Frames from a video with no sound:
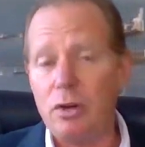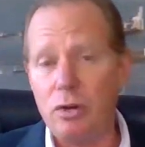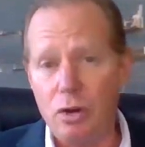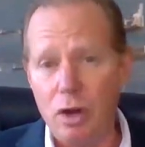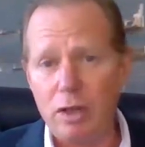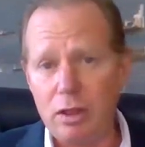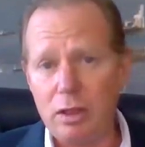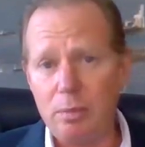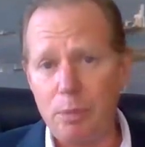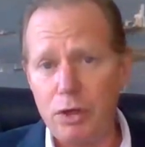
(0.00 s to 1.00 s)

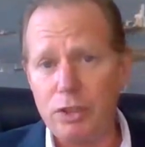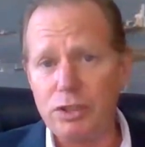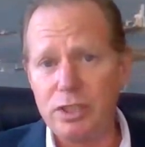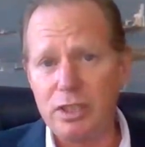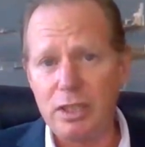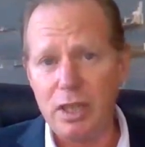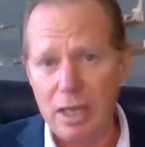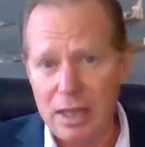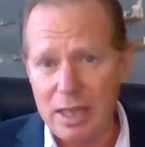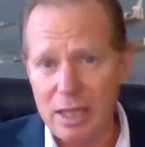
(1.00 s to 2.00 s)
not the person
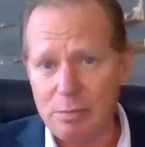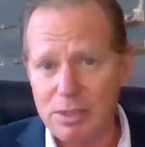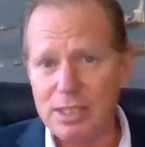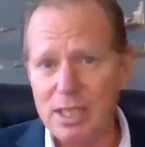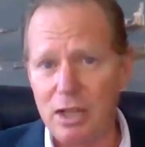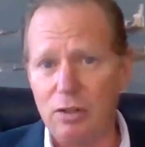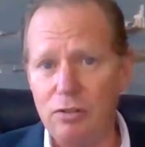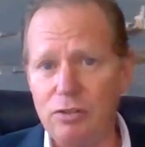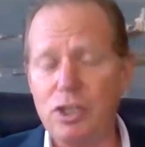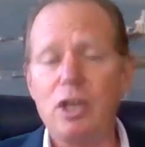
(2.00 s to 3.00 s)

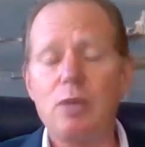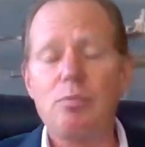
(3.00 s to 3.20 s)
themselves,